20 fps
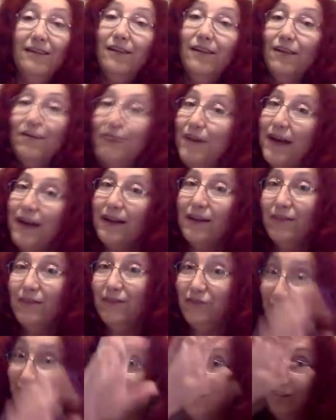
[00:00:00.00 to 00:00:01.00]
still a fact that
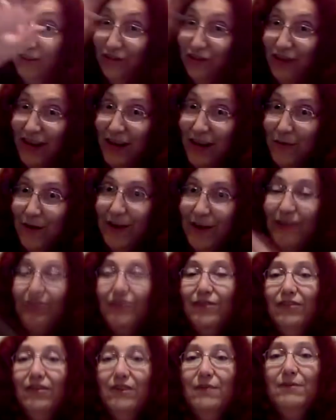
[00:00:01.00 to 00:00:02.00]
Janelle
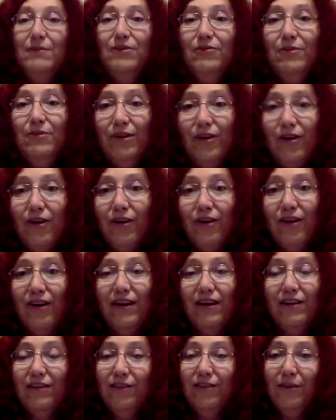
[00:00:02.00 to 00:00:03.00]
Jaquase is going to be doing art on
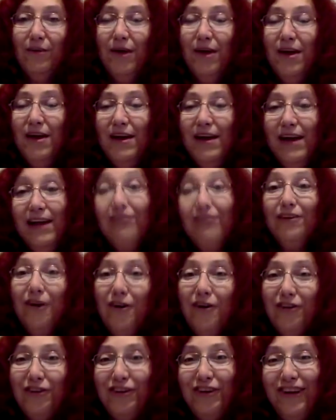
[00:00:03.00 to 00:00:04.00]
it. So it's an
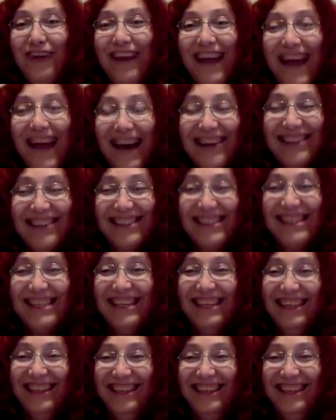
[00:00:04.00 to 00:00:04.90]
all-star cast.